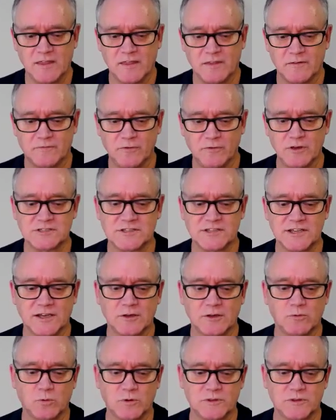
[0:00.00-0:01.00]
The first
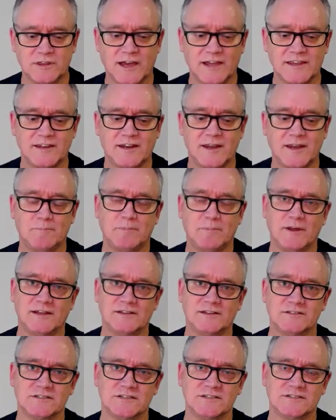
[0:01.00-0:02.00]
thing with 90-day
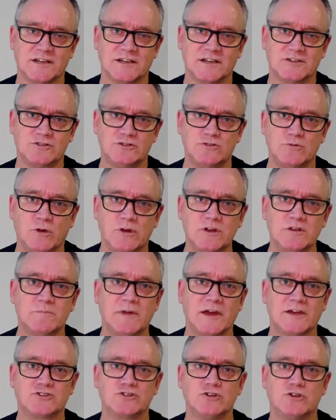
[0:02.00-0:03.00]
plans is that you want to
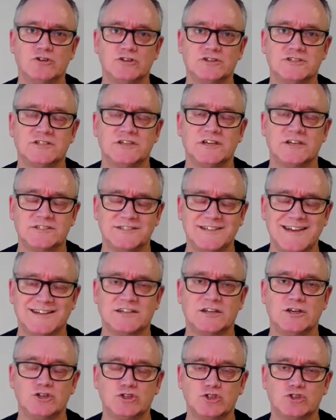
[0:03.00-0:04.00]
make sure you
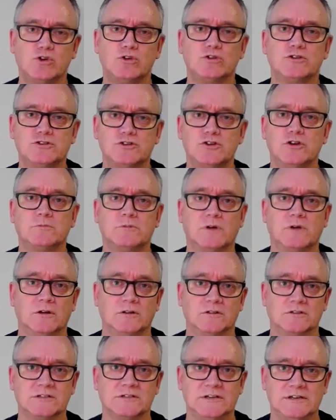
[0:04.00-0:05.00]
set short-term
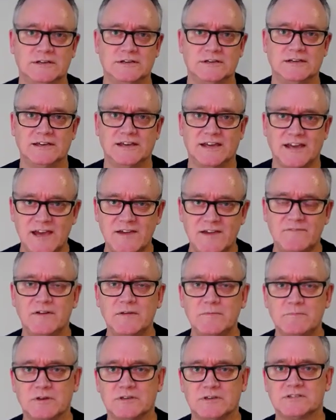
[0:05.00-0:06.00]
goals.
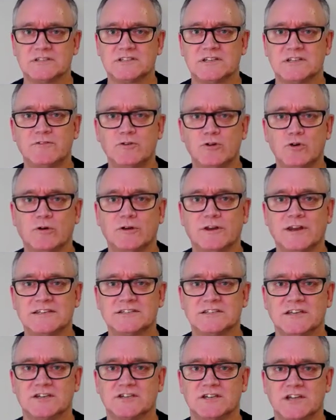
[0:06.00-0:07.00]
Every business, every
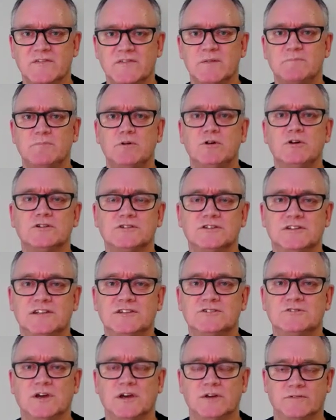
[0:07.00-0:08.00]
organization, every person
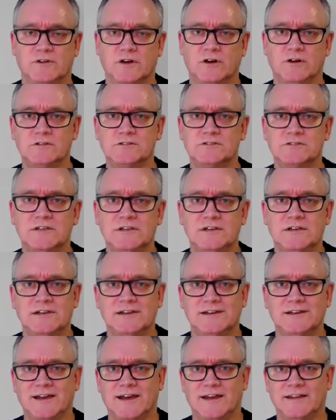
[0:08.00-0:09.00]
needs to have goals,
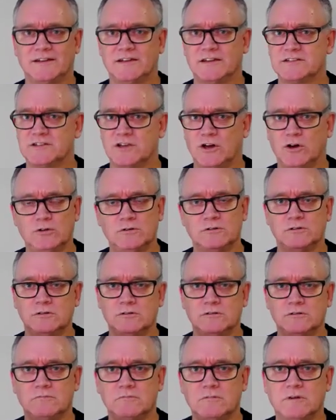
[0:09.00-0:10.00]
and there's a
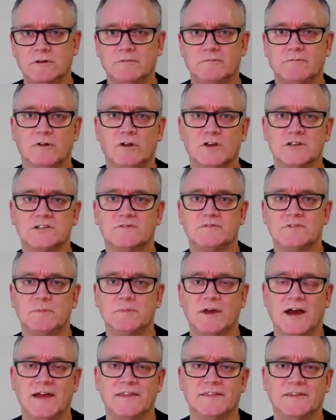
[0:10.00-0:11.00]
whole philosophy
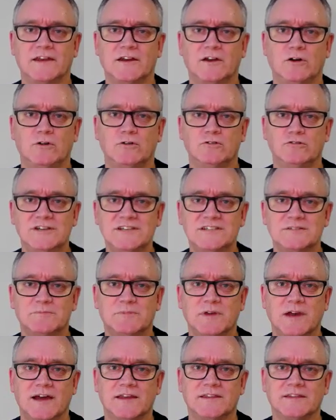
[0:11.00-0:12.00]
behind that, a whole reason
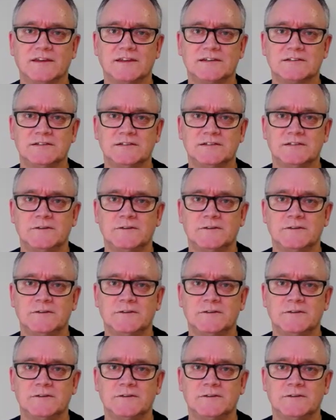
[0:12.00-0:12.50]
behind that.